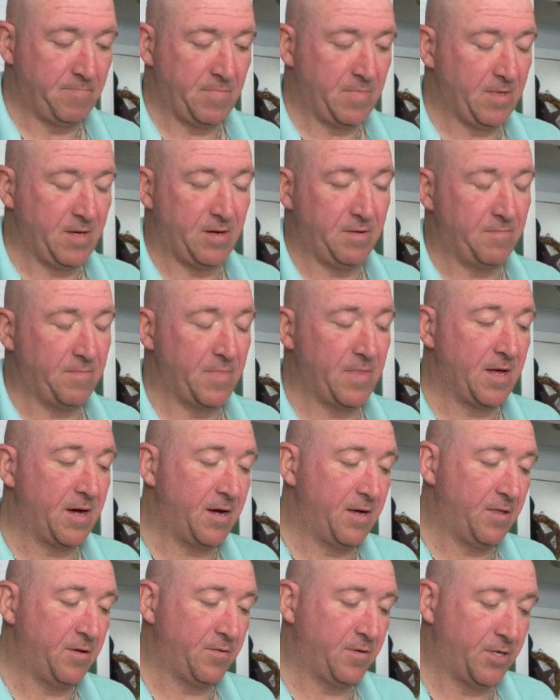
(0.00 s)
Well,
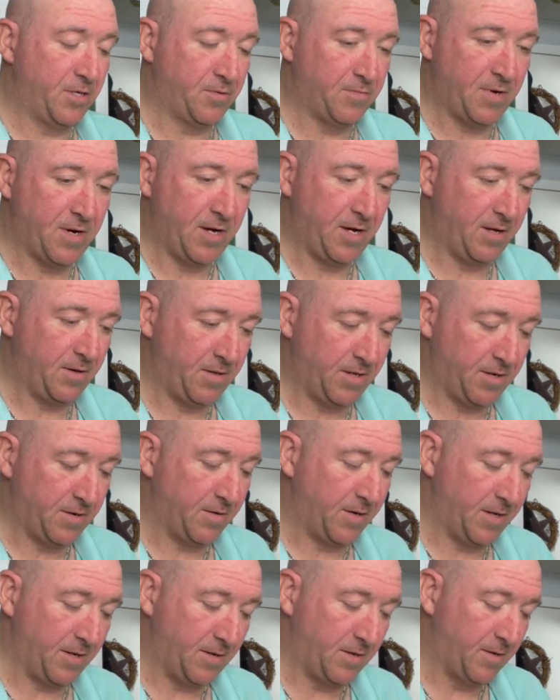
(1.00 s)
either which way you do
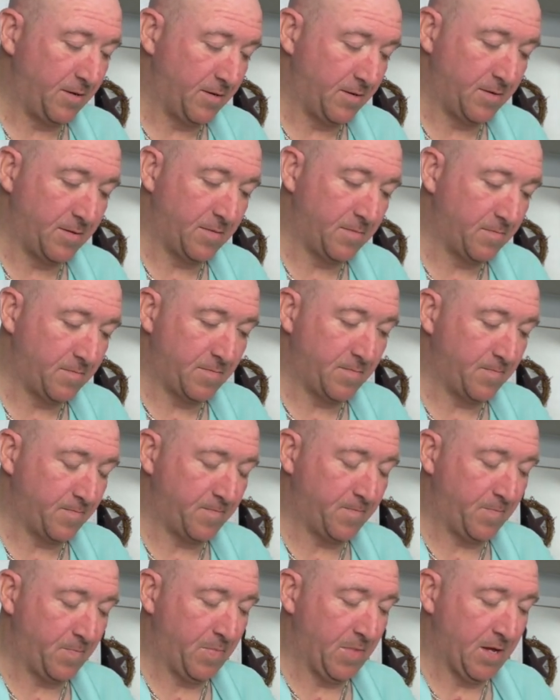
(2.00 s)

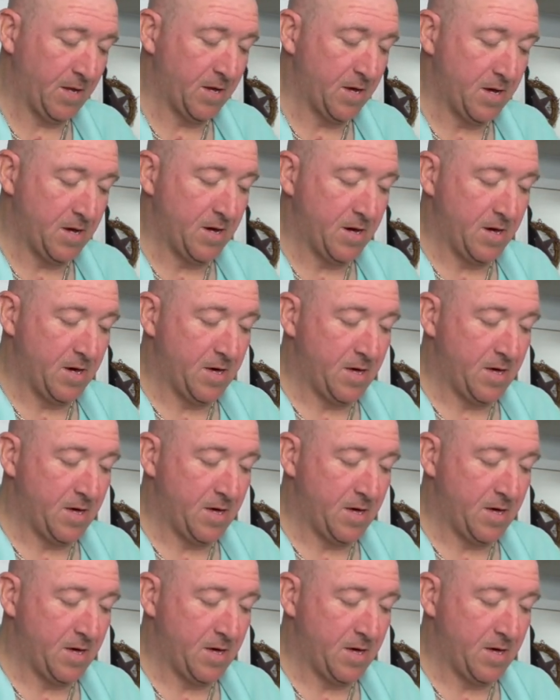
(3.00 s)
it.